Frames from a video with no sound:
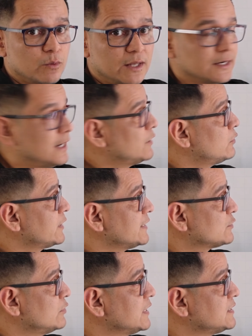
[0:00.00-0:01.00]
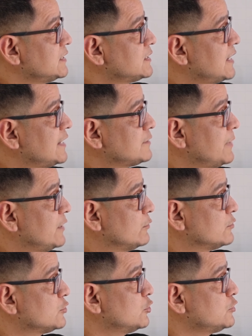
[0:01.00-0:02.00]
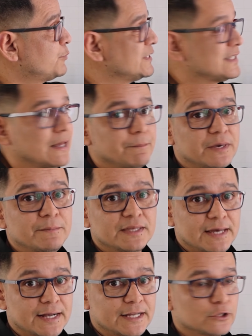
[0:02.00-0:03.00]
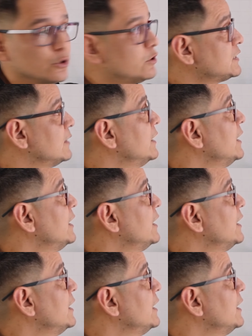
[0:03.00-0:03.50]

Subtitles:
which is 16 minus 2, which also gives me 14.